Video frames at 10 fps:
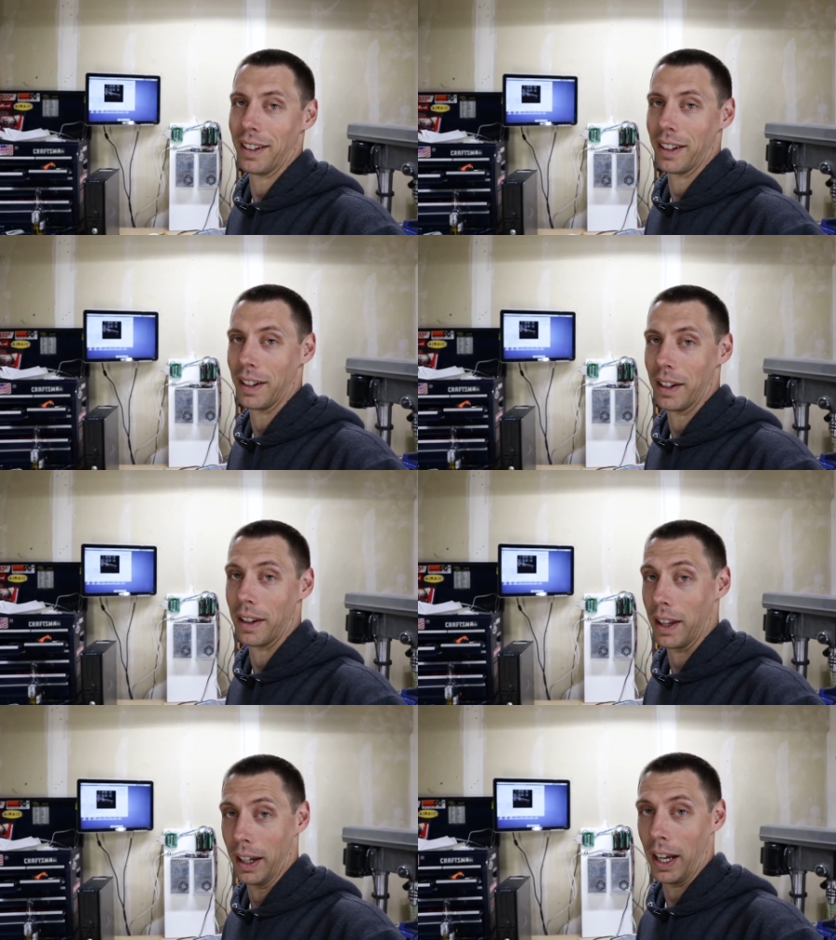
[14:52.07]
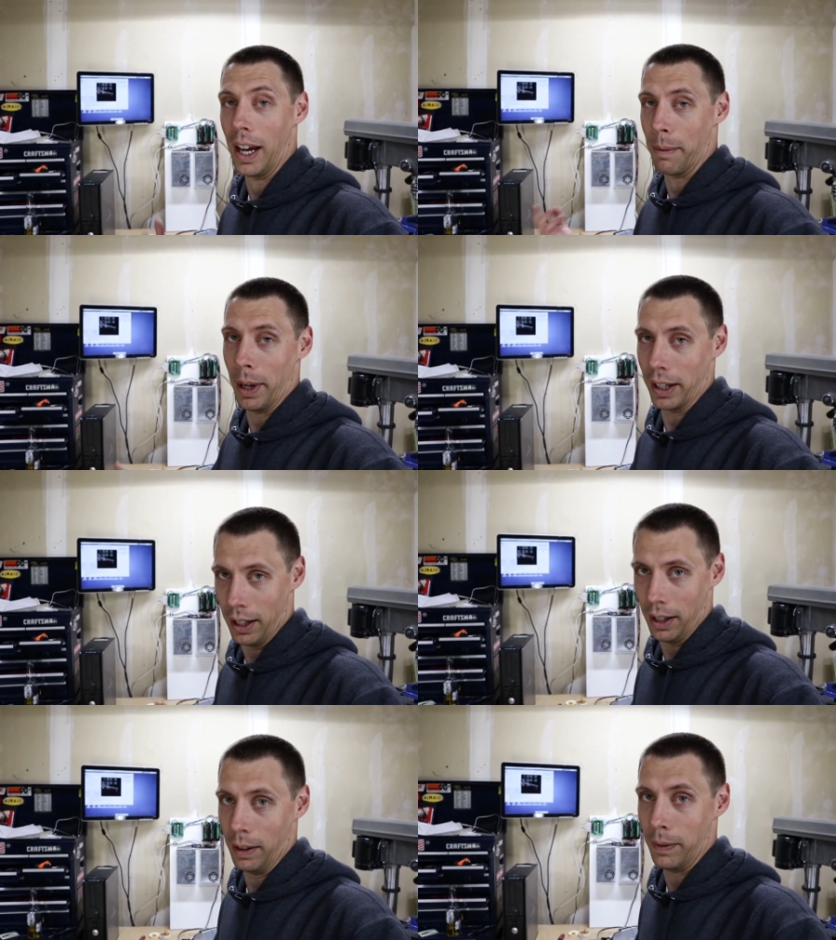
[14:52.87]
They're gonna think, hey, I'm not
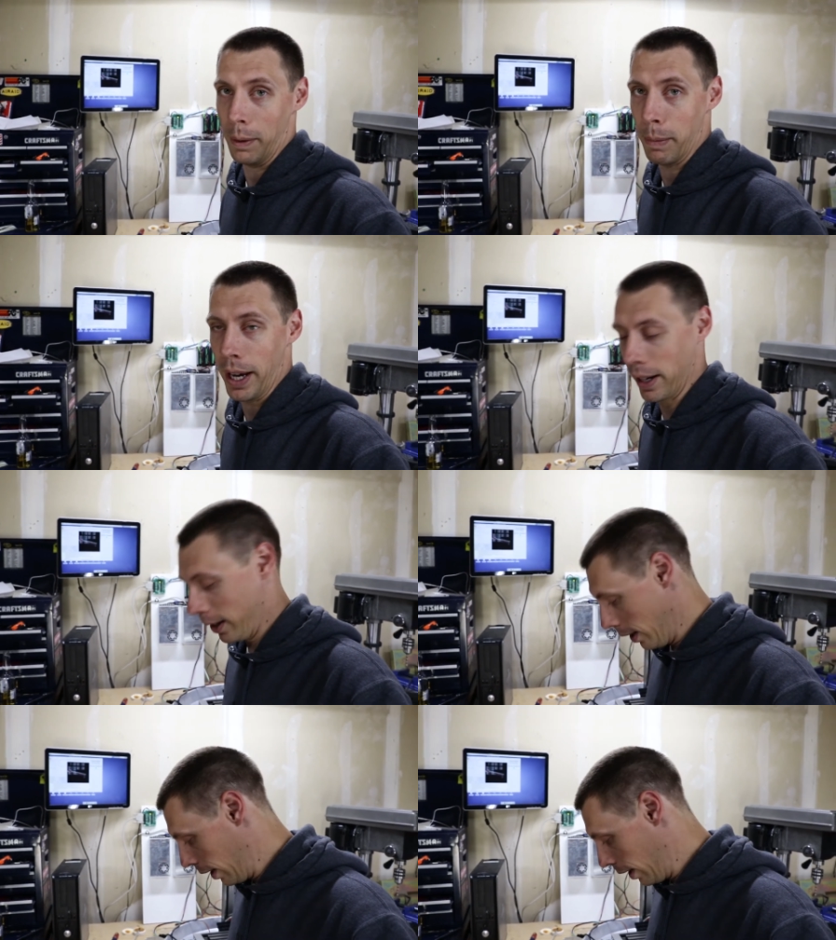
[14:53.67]
getting any feedback.